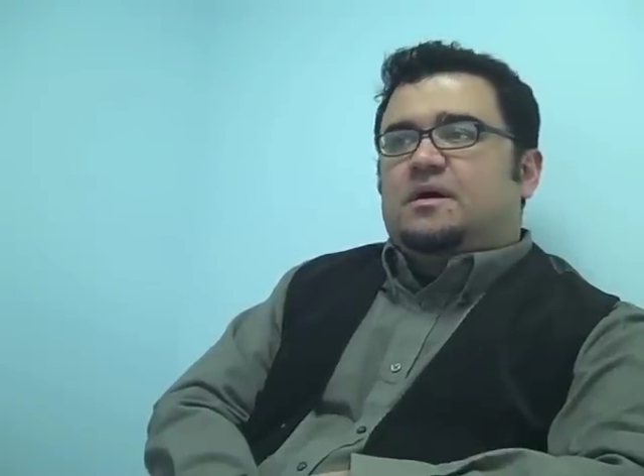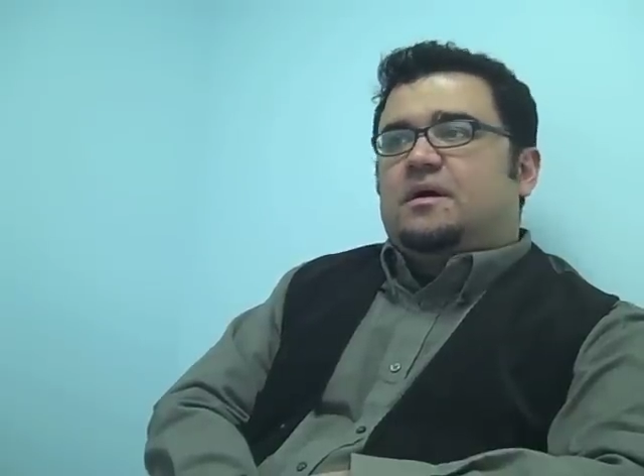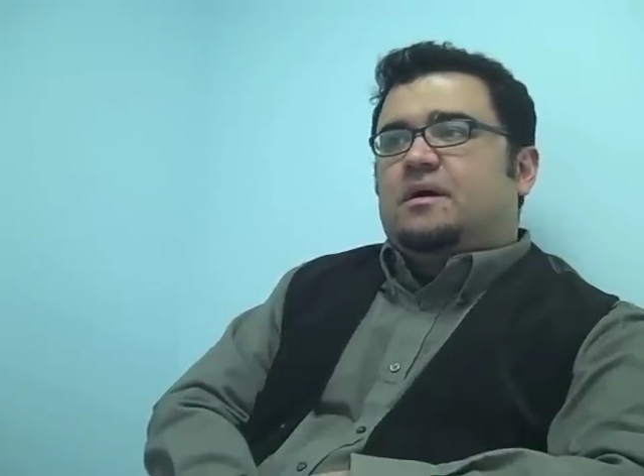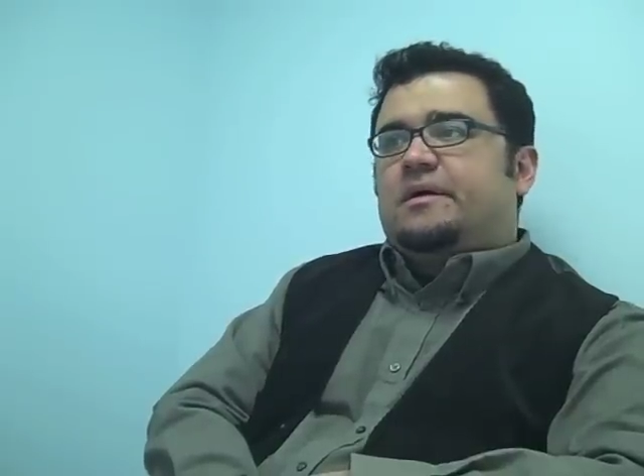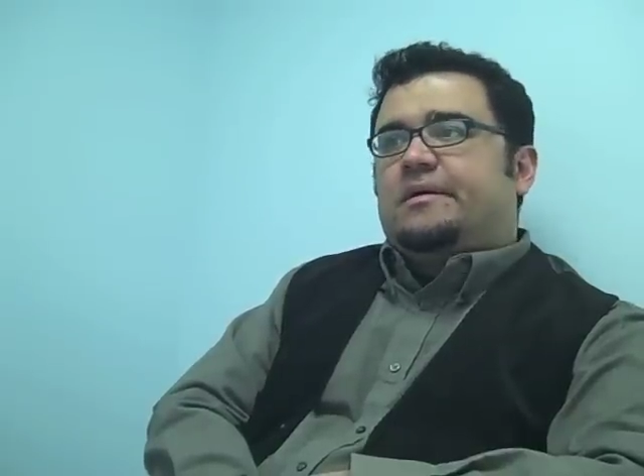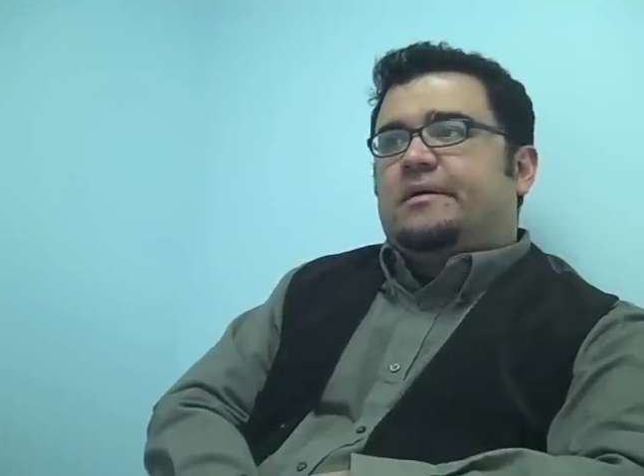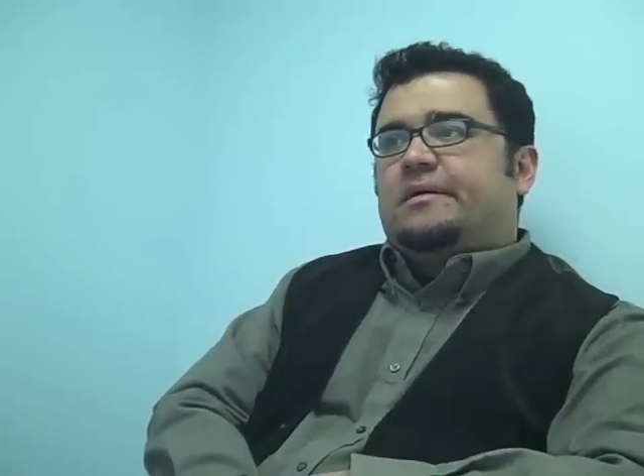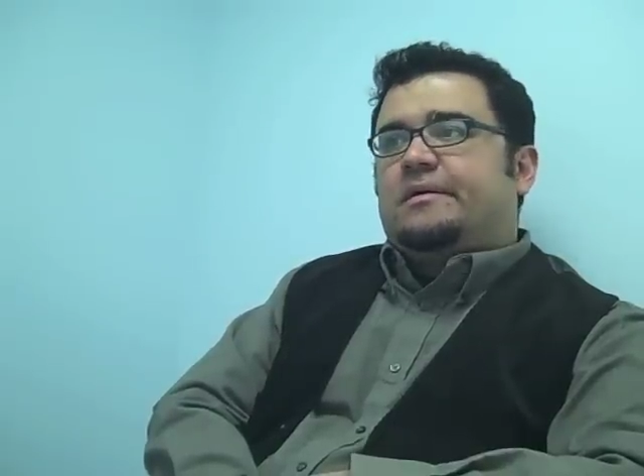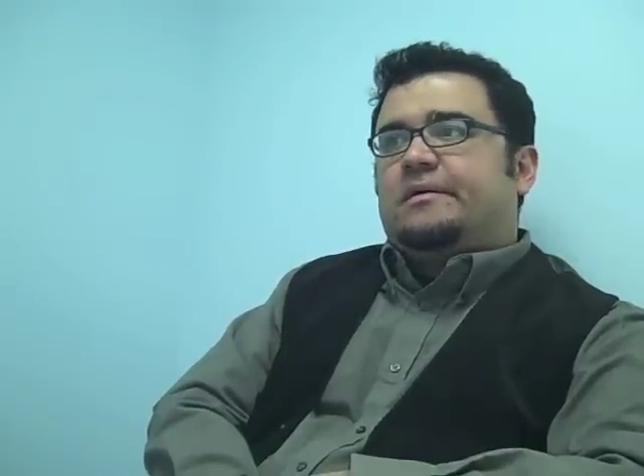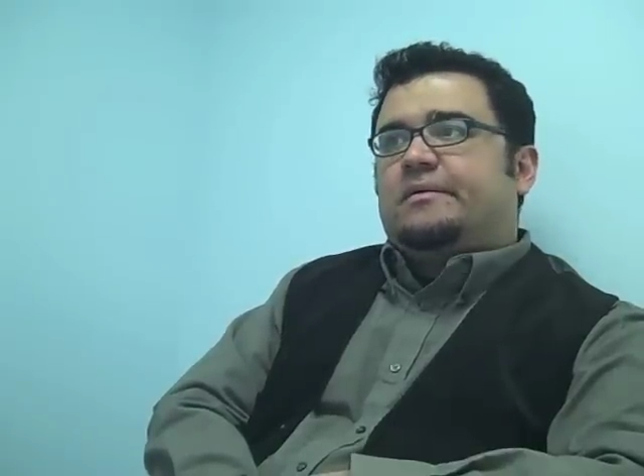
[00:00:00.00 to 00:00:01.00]

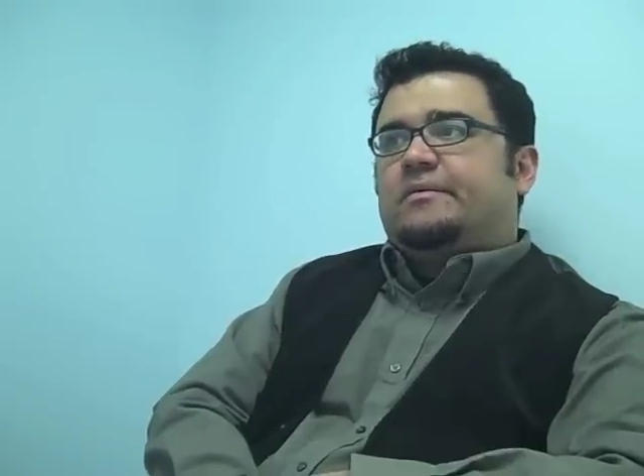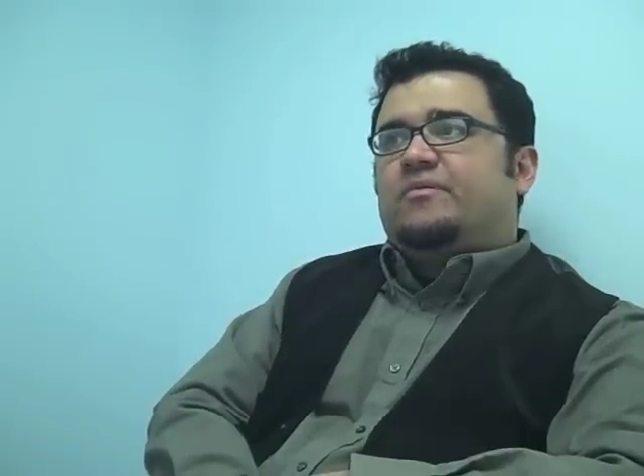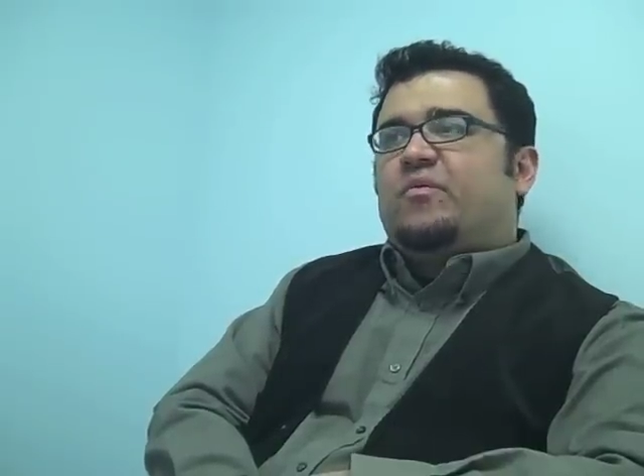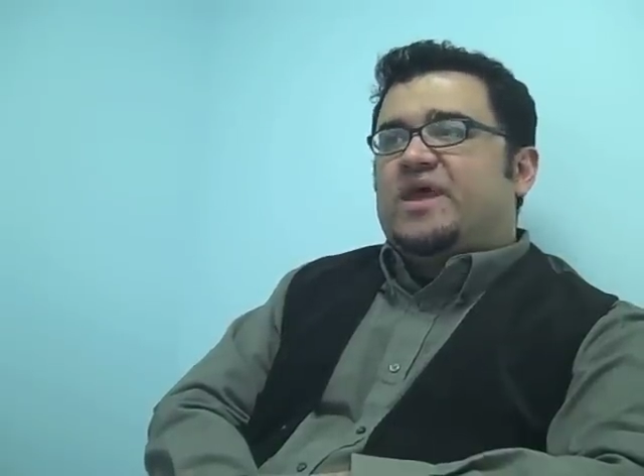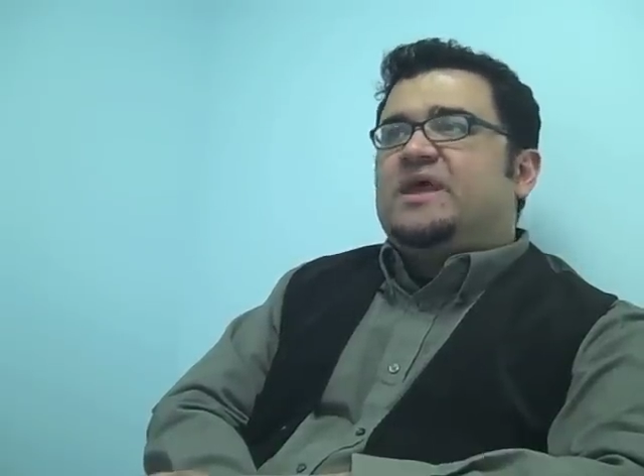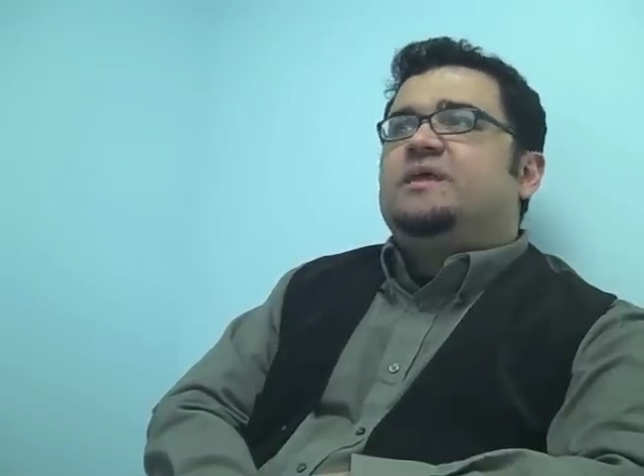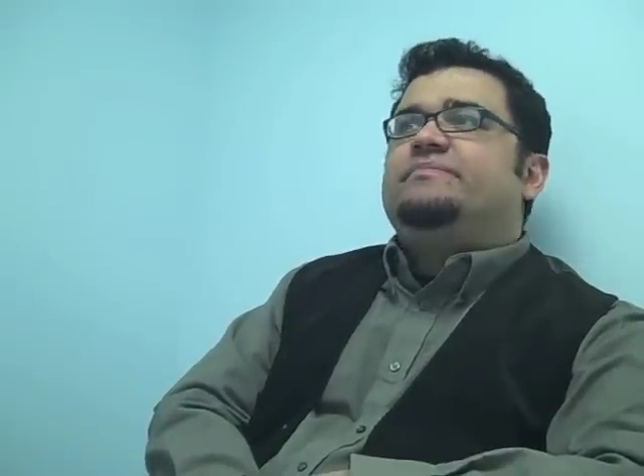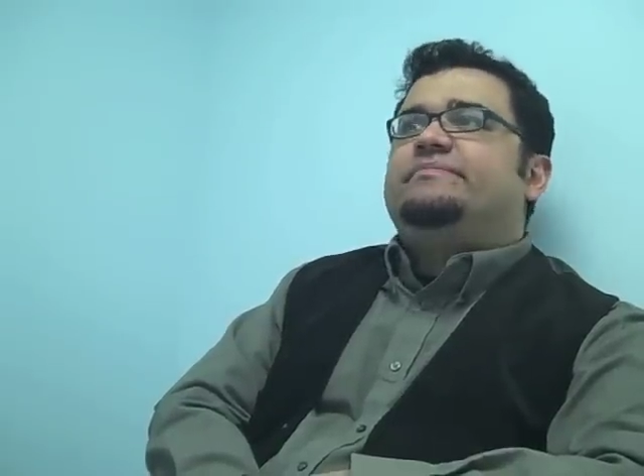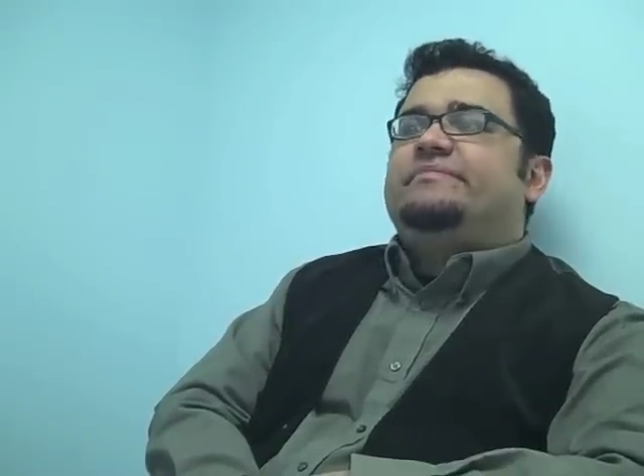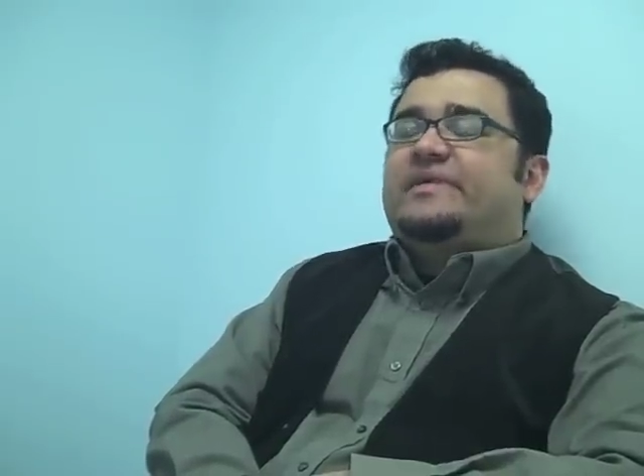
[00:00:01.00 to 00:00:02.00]
Uh, we